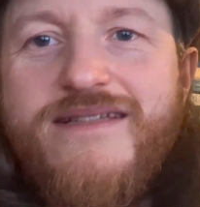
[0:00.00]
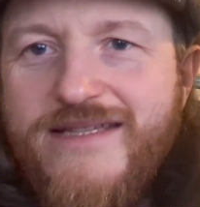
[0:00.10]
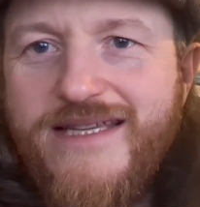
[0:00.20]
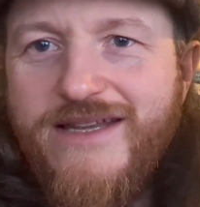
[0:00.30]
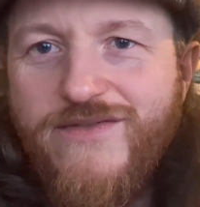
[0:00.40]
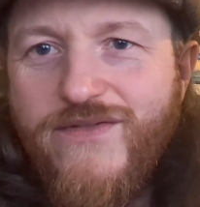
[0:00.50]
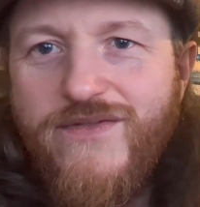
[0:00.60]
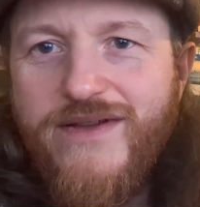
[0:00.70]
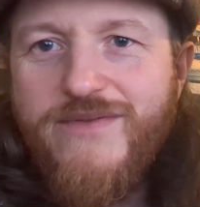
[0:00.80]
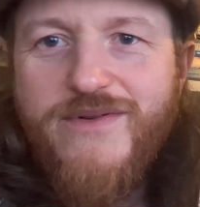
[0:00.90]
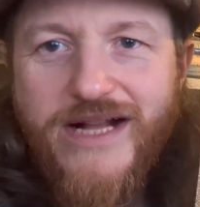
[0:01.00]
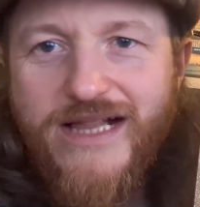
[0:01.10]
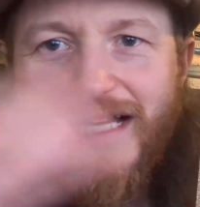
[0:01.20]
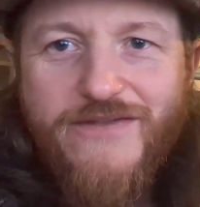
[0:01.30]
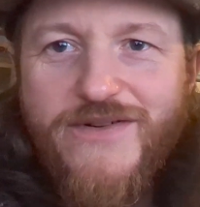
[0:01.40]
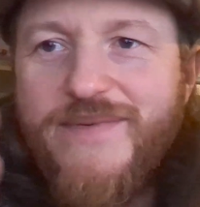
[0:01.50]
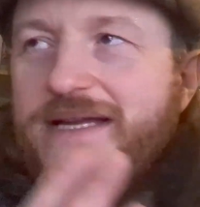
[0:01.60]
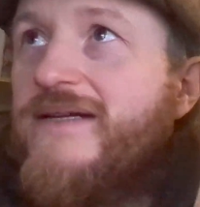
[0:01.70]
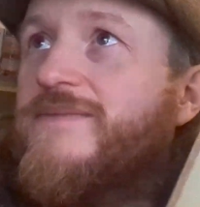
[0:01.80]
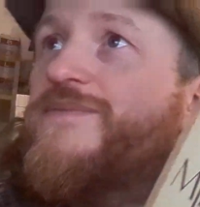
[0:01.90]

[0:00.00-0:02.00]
see if it will click for me.